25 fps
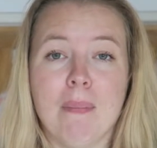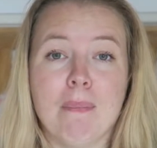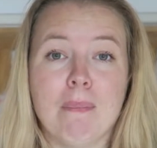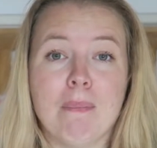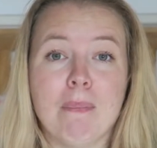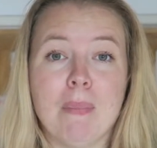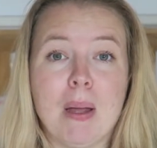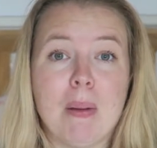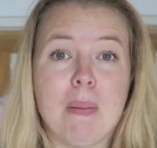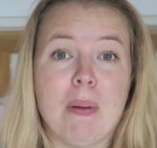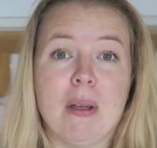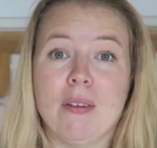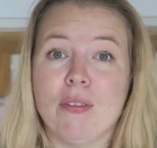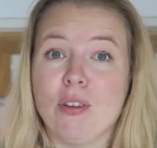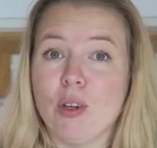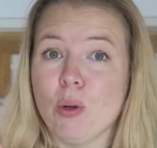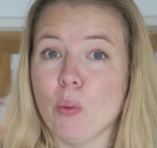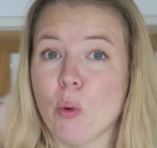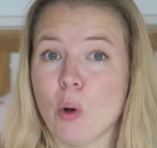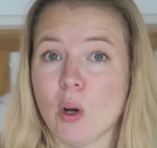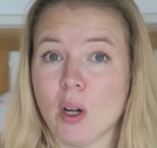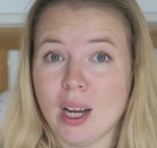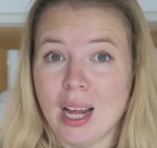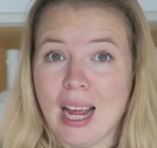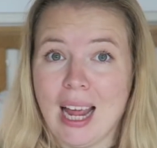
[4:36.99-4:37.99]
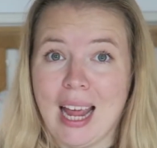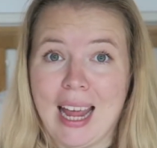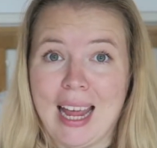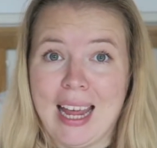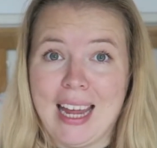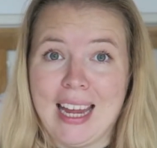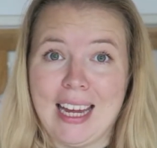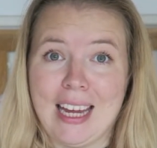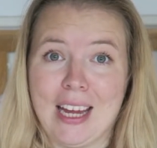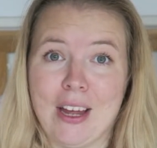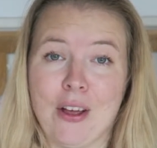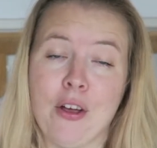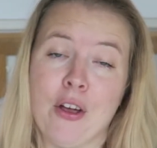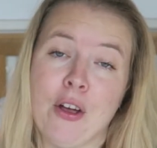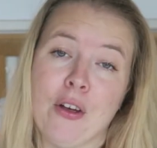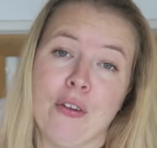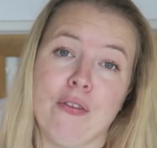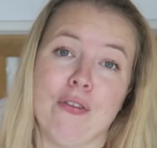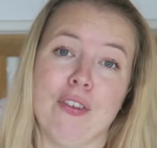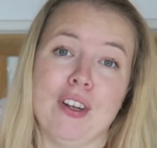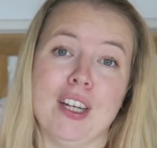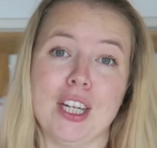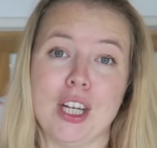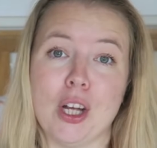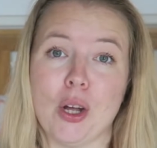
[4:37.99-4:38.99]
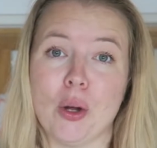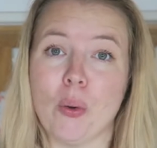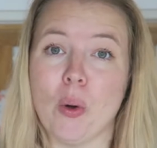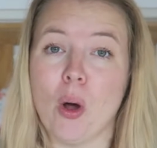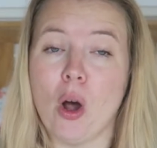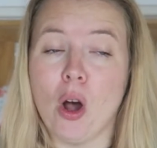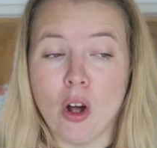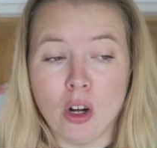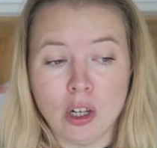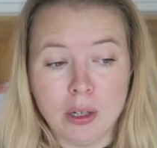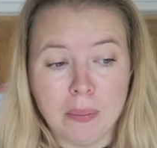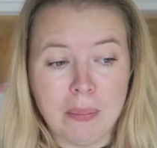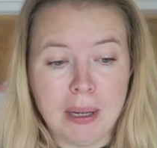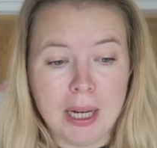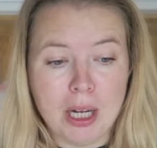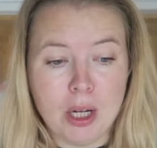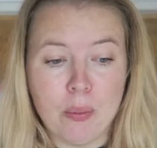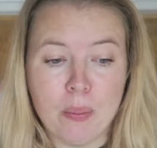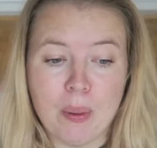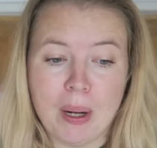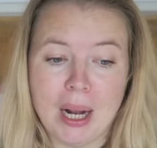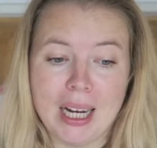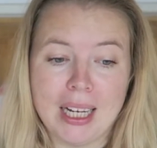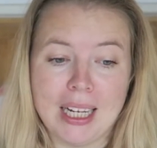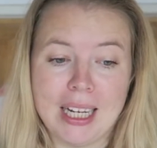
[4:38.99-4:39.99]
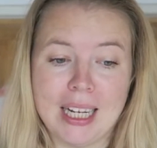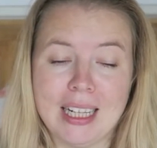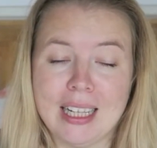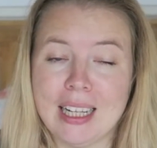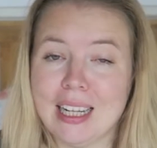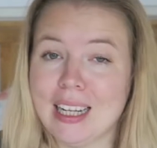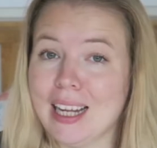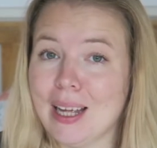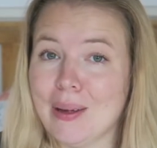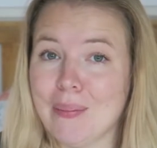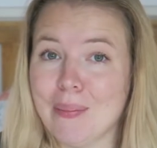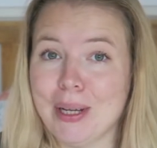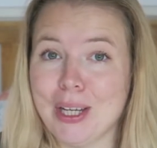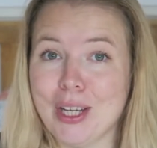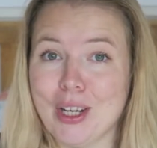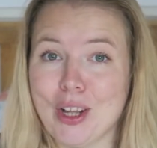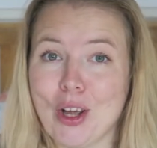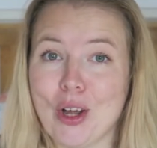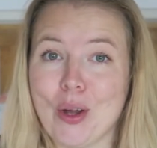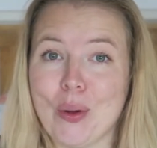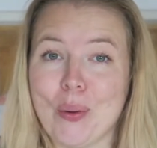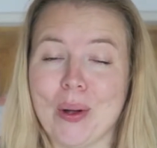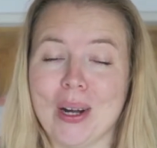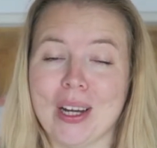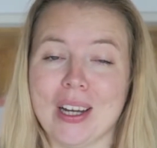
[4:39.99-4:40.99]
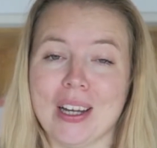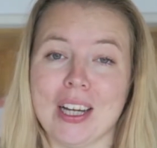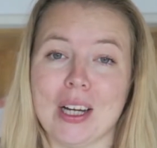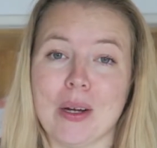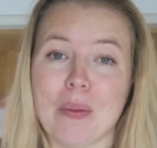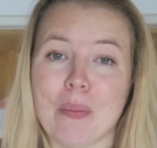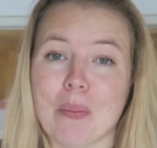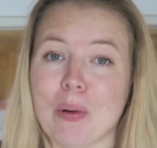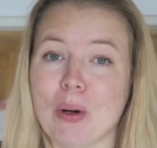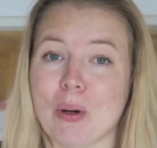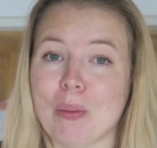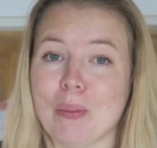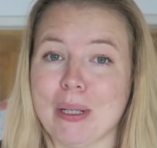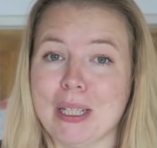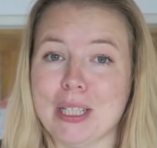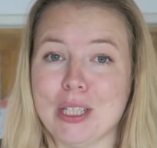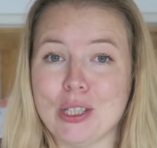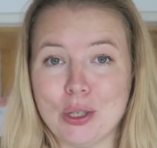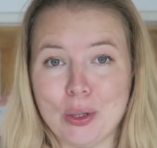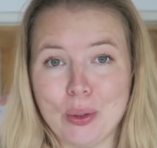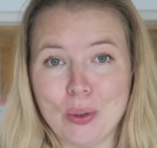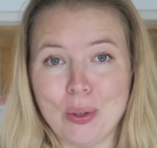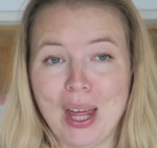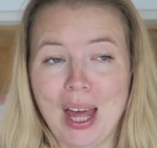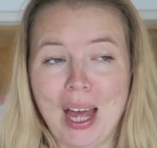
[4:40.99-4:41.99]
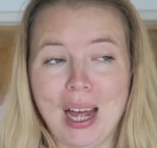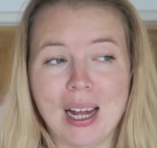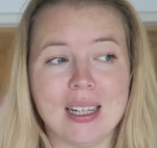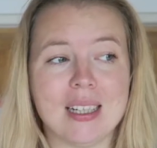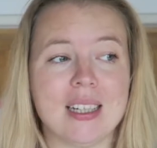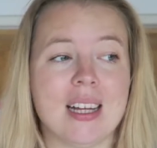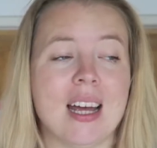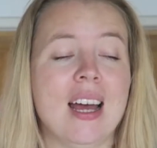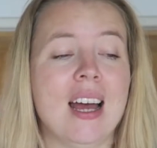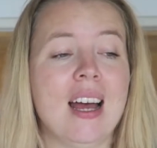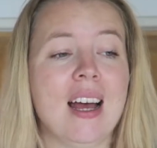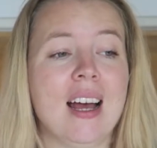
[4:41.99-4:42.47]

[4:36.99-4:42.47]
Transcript: Maybe if you want a video on meal planning, then let me know and I can probably do that.